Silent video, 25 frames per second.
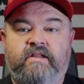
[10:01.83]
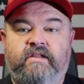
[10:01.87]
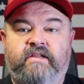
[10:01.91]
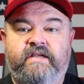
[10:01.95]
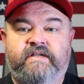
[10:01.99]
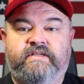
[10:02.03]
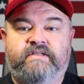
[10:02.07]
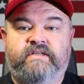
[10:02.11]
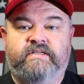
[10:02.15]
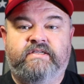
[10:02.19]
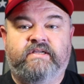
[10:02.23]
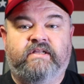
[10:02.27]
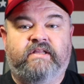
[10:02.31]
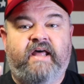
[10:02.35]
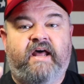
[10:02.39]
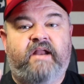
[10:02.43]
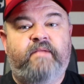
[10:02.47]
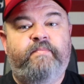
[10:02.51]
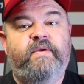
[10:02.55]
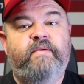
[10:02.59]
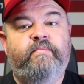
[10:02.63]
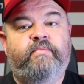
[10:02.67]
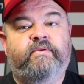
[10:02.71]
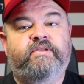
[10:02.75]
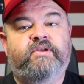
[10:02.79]
the list is a lot
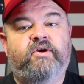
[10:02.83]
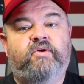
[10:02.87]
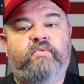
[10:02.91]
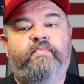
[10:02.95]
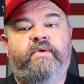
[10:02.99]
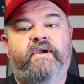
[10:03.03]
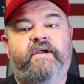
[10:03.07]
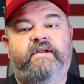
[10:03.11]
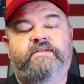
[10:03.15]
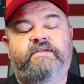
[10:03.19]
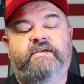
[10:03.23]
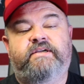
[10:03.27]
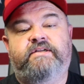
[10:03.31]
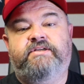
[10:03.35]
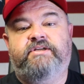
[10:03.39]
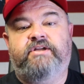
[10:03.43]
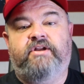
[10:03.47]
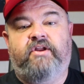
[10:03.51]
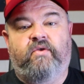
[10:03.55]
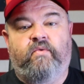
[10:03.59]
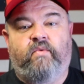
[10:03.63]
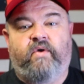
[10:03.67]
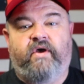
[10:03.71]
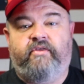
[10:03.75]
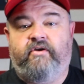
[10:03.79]
of people don't pay attention
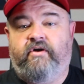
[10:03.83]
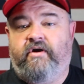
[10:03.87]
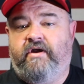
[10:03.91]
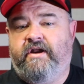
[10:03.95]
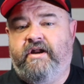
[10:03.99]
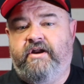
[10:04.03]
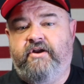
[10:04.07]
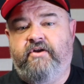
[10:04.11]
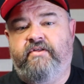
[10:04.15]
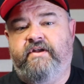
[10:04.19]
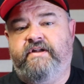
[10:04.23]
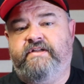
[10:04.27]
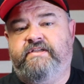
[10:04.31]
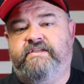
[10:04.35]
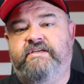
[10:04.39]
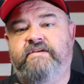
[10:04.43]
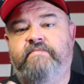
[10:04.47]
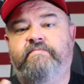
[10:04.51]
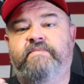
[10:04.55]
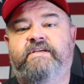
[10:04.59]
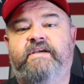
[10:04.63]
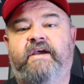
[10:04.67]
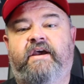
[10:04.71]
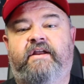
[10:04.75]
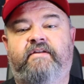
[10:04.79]
to the weather, and I know that
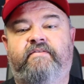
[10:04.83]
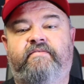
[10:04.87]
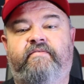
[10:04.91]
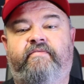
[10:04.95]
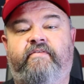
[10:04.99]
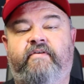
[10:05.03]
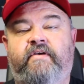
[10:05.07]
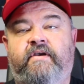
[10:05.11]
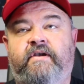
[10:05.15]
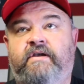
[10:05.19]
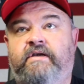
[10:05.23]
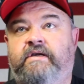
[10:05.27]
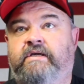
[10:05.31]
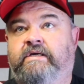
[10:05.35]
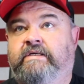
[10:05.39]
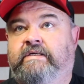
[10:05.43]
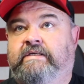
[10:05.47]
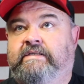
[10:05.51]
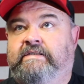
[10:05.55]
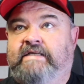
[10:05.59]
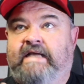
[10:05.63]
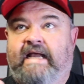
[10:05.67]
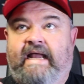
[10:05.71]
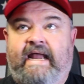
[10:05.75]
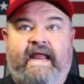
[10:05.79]
seems kind of
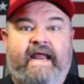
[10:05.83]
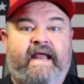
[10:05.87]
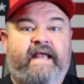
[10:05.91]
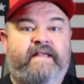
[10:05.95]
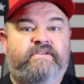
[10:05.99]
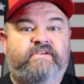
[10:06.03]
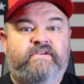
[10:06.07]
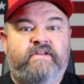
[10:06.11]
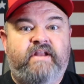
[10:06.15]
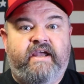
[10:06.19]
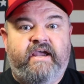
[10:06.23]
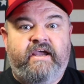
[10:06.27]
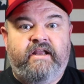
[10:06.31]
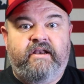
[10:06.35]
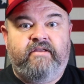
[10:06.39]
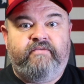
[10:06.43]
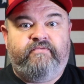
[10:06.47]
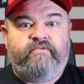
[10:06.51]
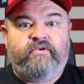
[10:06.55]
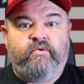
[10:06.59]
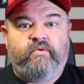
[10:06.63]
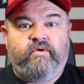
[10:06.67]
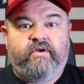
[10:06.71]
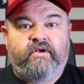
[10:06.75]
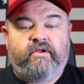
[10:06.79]
asinine,
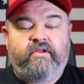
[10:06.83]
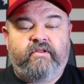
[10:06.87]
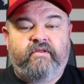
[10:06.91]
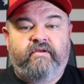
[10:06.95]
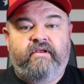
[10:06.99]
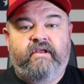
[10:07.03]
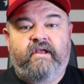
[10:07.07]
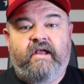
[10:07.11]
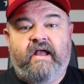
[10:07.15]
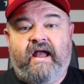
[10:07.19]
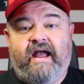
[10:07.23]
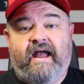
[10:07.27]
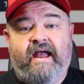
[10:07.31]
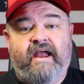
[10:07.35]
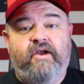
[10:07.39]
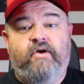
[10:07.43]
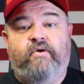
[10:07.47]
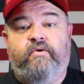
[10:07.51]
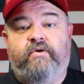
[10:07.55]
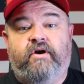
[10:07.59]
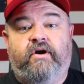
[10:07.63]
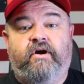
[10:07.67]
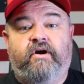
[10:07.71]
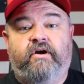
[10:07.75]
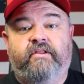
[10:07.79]
if you will. I
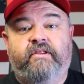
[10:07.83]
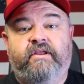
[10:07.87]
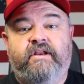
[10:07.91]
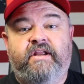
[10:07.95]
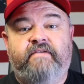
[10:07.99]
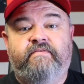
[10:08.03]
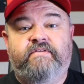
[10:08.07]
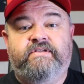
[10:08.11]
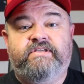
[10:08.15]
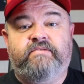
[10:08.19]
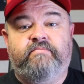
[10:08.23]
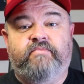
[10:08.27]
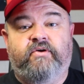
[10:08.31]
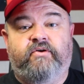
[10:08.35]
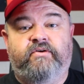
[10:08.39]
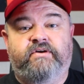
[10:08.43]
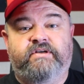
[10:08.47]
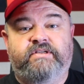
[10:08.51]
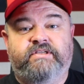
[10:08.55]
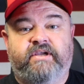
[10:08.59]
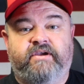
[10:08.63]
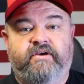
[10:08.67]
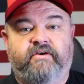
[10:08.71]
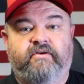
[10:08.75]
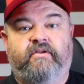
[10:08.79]
own a Harley Davidson
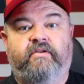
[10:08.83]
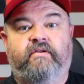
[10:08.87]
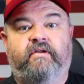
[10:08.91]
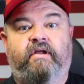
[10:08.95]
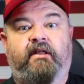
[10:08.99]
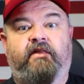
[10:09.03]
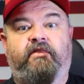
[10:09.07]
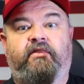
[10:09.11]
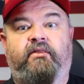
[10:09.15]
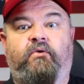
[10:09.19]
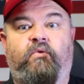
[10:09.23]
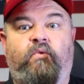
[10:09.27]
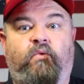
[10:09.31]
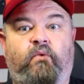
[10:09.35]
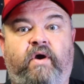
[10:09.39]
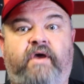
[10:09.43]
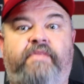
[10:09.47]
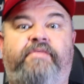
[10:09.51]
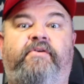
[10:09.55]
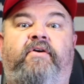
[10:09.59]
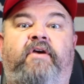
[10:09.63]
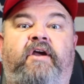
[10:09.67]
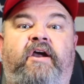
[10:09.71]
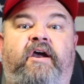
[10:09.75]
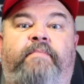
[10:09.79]
motorcycle. The
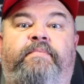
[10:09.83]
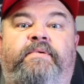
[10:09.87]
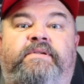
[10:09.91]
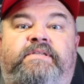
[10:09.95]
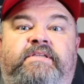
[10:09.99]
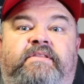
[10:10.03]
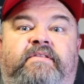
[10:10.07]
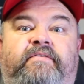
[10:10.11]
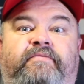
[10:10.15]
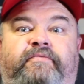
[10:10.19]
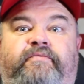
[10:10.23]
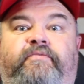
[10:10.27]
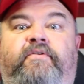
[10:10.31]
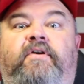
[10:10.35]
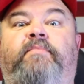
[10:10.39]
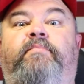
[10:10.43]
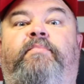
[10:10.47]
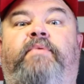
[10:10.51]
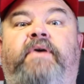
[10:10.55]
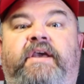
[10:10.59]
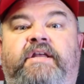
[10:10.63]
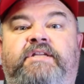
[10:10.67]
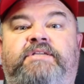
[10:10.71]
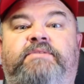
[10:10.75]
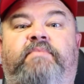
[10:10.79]
weather app is on the front
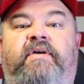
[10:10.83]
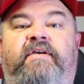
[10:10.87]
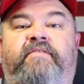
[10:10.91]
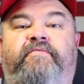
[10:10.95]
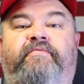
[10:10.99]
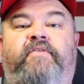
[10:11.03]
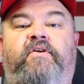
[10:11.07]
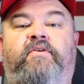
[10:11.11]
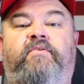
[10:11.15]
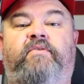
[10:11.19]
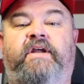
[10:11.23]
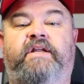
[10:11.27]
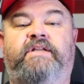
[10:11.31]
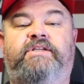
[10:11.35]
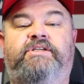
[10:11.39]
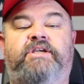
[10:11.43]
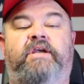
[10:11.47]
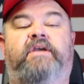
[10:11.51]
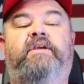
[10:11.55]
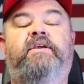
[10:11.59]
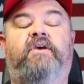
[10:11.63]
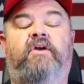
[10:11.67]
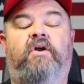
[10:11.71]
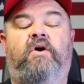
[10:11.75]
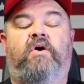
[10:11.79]
page of my phone. I
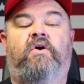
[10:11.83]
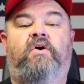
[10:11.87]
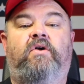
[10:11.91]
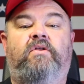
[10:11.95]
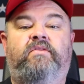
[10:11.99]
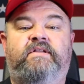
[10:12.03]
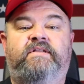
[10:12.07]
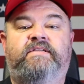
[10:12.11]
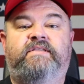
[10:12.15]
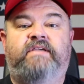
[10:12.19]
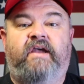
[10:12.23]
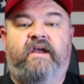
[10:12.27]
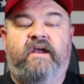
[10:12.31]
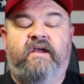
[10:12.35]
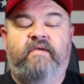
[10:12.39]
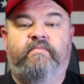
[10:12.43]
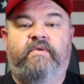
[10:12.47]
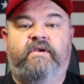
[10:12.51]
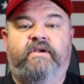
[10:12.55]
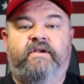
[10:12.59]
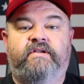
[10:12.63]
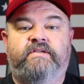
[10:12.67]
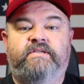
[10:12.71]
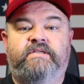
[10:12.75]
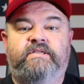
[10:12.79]
check it all the time
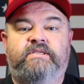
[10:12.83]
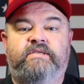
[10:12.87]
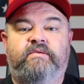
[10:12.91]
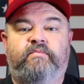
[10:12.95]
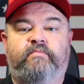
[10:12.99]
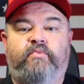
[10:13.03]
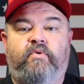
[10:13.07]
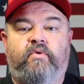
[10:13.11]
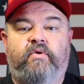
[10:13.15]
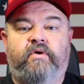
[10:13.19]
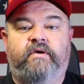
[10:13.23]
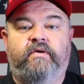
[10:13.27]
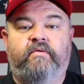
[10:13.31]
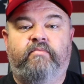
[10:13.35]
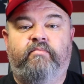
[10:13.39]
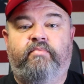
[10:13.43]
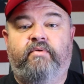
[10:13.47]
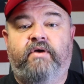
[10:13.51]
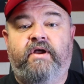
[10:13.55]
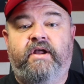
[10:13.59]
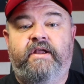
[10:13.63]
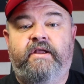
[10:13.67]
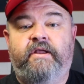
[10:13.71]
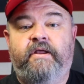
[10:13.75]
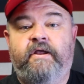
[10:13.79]
because it's important,
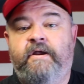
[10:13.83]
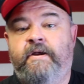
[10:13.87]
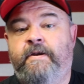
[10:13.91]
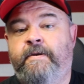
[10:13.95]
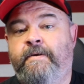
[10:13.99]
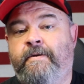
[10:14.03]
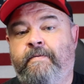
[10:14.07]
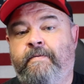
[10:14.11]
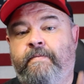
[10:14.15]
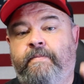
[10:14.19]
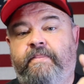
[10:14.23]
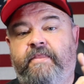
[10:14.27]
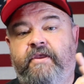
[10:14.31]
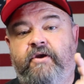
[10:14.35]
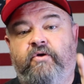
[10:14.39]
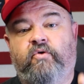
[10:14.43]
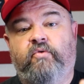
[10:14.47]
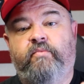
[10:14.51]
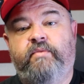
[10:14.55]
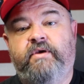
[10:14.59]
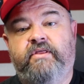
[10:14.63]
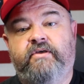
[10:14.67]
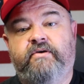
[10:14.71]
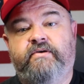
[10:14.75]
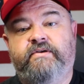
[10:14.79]
but there
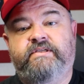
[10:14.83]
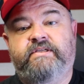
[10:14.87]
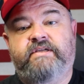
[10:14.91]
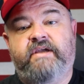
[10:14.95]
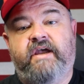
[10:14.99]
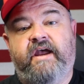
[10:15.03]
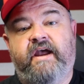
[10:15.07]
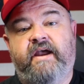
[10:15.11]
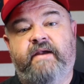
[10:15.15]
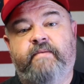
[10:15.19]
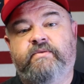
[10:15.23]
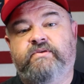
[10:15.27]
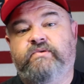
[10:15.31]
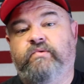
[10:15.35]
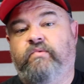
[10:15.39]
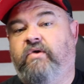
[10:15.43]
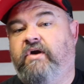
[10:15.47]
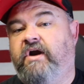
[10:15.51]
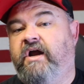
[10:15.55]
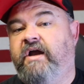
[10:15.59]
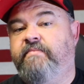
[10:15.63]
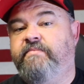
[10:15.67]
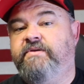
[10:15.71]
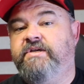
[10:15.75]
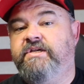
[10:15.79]
will be those times
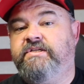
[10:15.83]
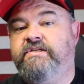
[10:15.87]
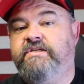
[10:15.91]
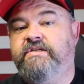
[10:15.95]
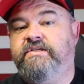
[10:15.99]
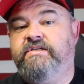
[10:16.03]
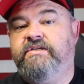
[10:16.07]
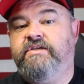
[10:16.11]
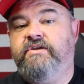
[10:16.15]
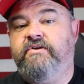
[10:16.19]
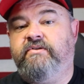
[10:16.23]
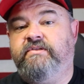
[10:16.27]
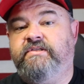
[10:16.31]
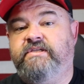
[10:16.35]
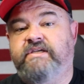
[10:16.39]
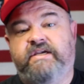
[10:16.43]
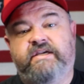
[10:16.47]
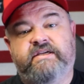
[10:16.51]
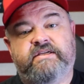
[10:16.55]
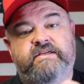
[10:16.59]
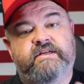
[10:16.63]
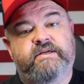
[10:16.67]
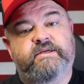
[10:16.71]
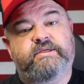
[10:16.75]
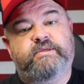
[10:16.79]
where I'm just as guilty
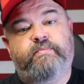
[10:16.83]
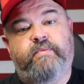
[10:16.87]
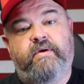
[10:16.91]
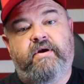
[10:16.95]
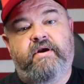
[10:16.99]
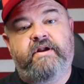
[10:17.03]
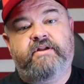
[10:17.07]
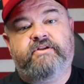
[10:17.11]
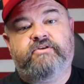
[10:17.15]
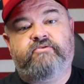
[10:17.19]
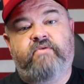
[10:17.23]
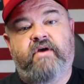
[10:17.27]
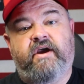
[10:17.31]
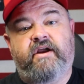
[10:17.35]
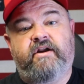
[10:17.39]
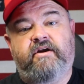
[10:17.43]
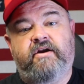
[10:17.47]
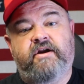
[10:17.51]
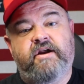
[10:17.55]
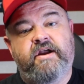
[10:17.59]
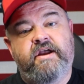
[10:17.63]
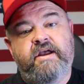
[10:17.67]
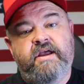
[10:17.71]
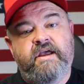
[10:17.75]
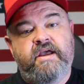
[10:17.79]
as an experienced
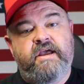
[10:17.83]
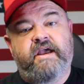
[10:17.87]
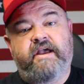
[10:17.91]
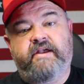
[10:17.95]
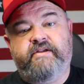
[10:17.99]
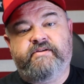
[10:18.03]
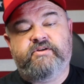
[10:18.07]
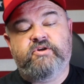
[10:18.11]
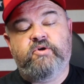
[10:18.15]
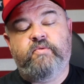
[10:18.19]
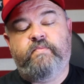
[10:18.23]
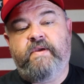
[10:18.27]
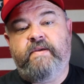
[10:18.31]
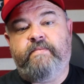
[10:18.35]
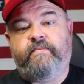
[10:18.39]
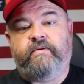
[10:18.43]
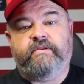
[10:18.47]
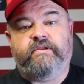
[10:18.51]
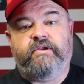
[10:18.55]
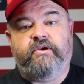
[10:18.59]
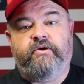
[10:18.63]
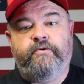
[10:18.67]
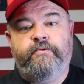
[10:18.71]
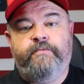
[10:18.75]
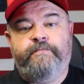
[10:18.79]
rider as new people
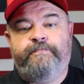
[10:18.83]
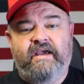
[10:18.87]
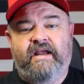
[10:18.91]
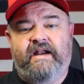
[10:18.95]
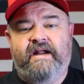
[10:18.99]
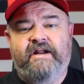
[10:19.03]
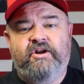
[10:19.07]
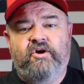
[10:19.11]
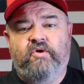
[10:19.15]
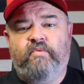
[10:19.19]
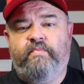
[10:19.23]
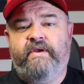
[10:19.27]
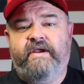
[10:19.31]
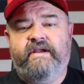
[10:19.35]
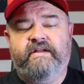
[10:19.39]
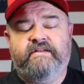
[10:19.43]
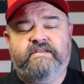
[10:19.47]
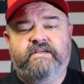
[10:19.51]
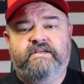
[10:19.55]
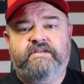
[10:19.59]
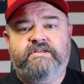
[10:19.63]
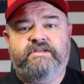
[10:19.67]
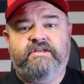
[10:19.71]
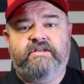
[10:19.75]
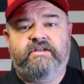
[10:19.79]
do, and I don't pay
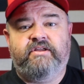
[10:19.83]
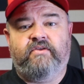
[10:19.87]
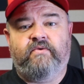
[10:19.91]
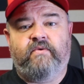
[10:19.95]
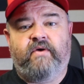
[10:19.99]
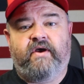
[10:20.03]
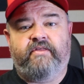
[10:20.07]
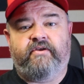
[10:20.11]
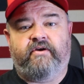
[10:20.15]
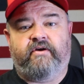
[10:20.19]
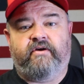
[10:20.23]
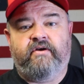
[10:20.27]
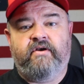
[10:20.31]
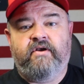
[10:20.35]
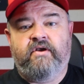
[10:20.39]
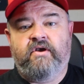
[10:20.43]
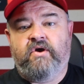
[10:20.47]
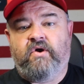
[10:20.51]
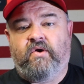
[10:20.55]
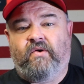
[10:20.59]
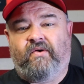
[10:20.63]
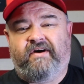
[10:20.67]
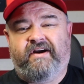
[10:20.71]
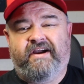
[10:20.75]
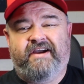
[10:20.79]
attention to the weather
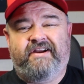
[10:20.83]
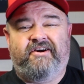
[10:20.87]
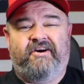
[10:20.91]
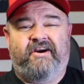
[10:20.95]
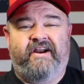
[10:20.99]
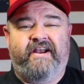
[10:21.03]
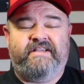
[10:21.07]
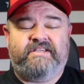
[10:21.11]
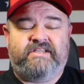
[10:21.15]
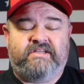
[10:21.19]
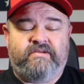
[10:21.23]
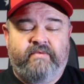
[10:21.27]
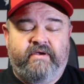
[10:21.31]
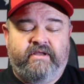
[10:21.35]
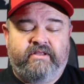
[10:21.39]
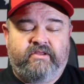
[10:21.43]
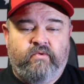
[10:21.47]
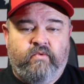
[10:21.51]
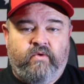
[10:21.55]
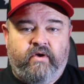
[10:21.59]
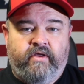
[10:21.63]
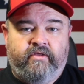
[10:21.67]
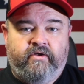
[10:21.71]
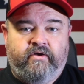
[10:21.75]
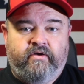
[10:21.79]
or underestimate
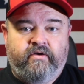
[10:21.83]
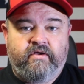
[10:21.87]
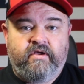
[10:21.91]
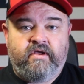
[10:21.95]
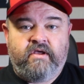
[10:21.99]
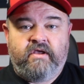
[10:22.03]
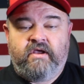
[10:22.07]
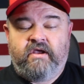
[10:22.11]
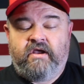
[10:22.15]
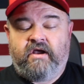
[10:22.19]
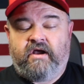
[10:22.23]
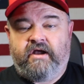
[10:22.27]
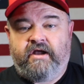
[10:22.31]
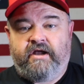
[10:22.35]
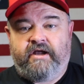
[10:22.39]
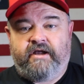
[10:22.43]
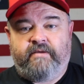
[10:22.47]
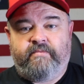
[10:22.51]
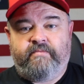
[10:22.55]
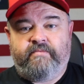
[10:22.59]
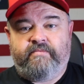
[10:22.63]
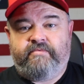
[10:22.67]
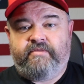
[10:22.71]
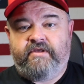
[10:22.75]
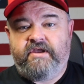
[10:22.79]
the weather.
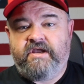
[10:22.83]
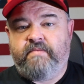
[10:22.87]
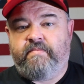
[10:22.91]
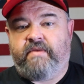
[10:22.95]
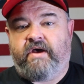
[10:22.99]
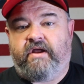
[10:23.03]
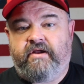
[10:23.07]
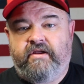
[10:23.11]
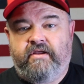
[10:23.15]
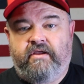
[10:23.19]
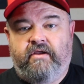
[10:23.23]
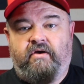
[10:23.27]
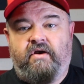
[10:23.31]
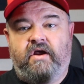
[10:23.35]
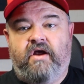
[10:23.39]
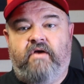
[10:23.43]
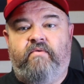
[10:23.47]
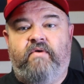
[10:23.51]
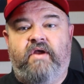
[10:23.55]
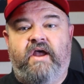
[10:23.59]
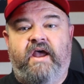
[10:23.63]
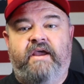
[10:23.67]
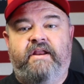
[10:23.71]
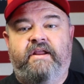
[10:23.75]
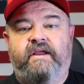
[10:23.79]
Think about it. You're out
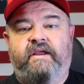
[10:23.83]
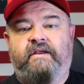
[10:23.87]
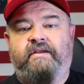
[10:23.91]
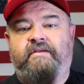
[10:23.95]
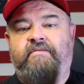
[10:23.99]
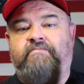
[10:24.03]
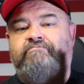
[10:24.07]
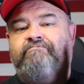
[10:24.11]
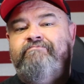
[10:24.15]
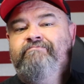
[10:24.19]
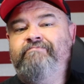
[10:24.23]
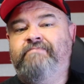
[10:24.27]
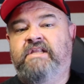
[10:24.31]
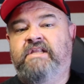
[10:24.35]
riding